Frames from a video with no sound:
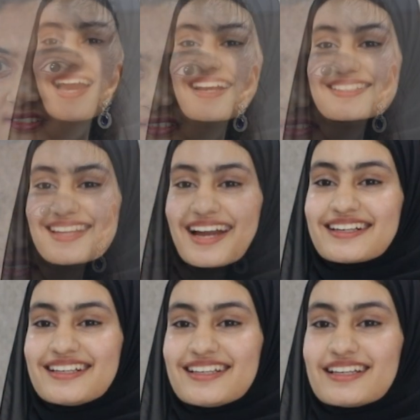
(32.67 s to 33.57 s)

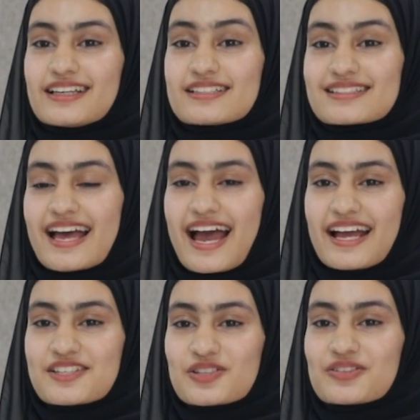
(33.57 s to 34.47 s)
Exactly. It's the
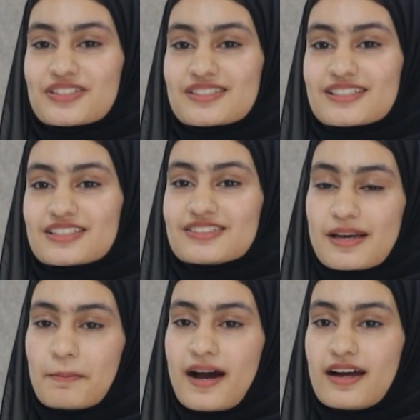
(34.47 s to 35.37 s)
hands-on research
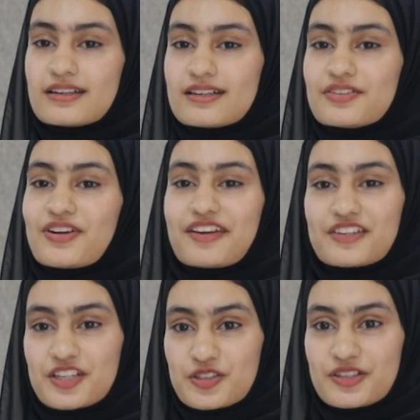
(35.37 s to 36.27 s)
apart.
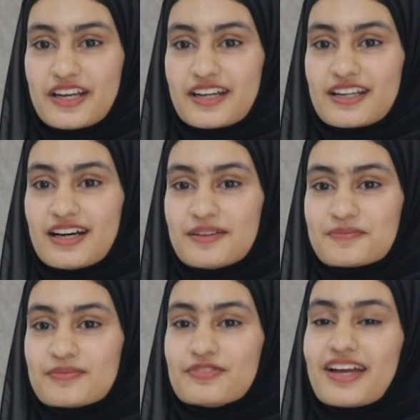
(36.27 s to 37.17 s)
Driving into data,
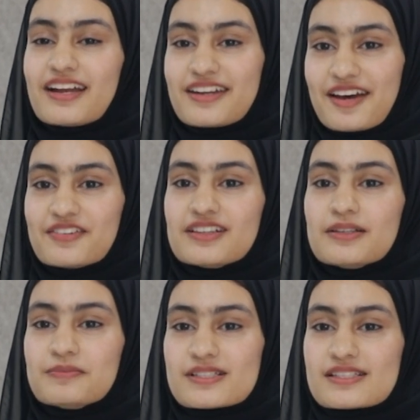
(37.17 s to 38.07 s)
we unravel
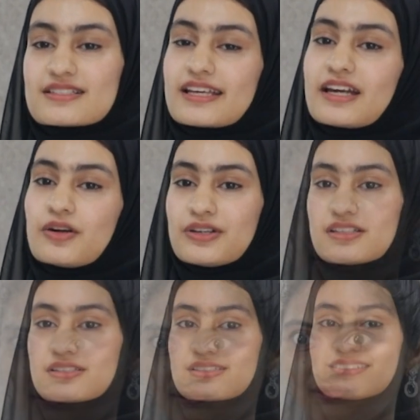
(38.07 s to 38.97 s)
the puzzles around
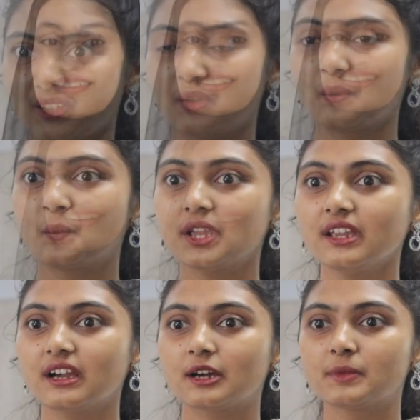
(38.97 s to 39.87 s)
us.
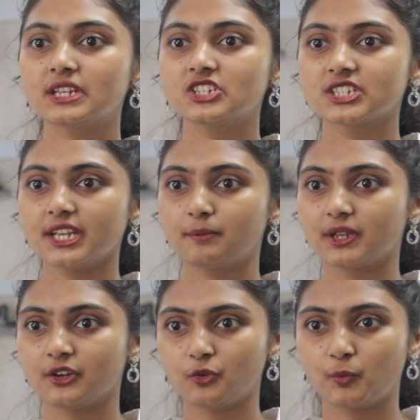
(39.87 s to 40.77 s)
We are being
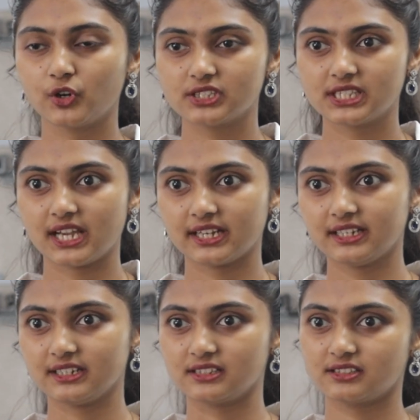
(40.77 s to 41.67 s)
shaped into policy
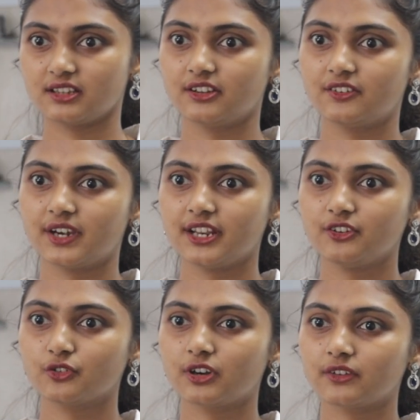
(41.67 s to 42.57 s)
architects, ready
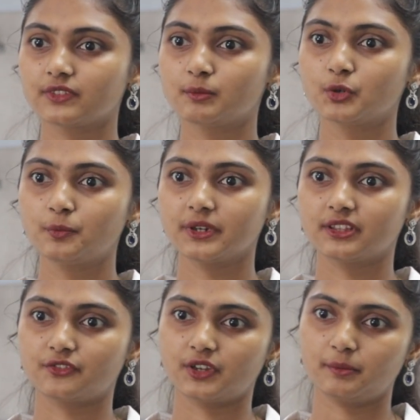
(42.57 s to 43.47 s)
to draft the
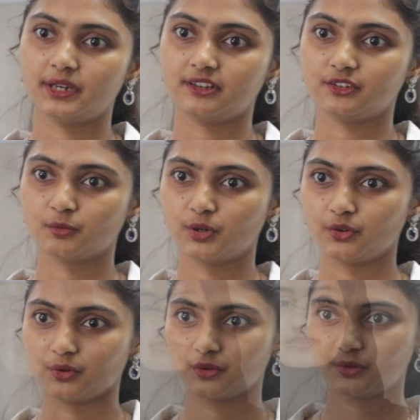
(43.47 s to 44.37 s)
blueprints for a better
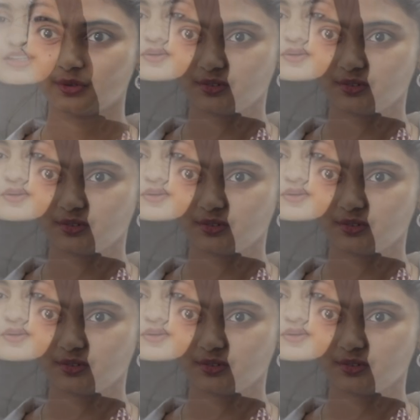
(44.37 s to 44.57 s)
tomorrow.